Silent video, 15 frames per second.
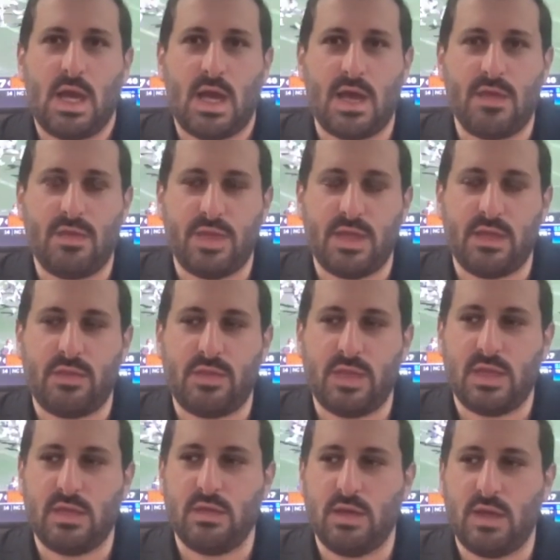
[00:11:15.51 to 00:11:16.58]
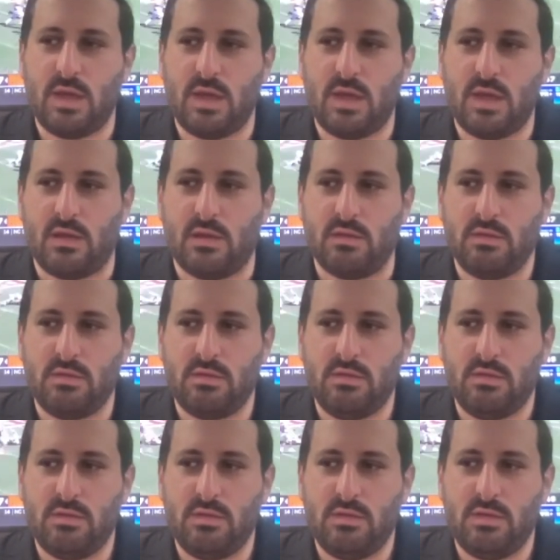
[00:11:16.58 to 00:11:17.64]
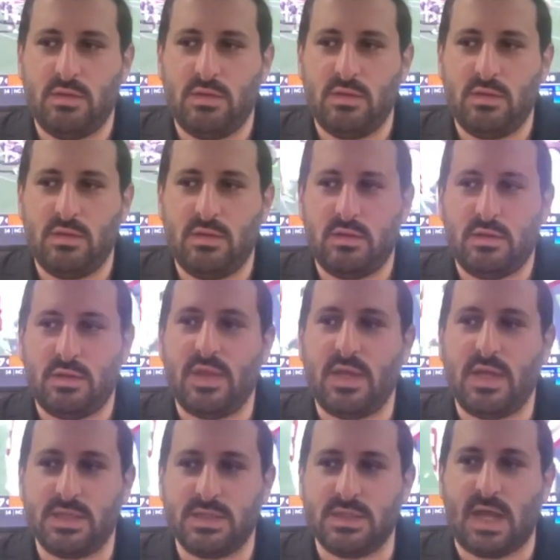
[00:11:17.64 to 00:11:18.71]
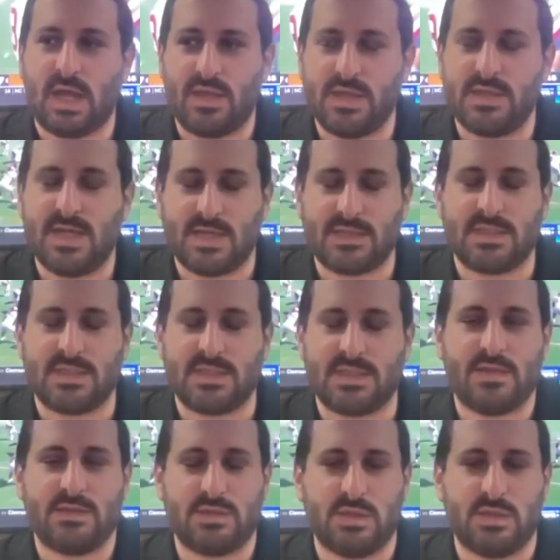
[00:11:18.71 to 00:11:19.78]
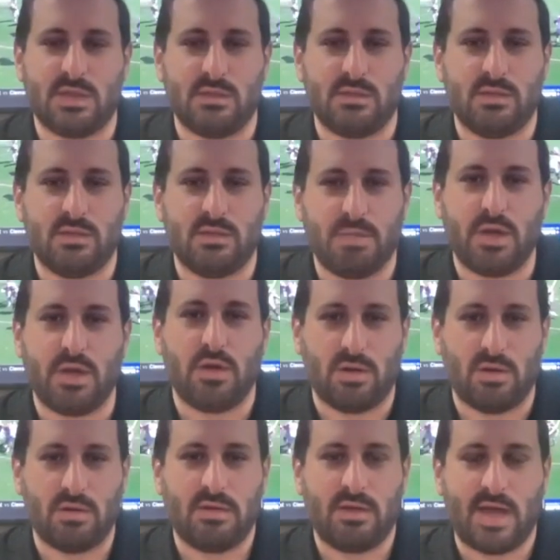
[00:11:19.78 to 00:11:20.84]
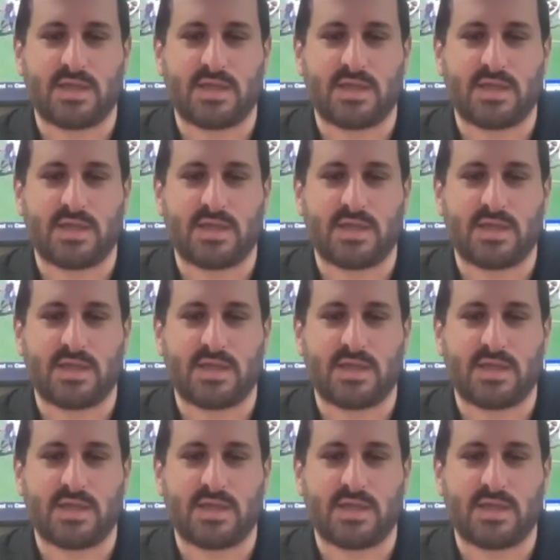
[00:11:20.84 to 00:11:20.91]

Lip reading: I think that the thing is that I think Texas has the bigger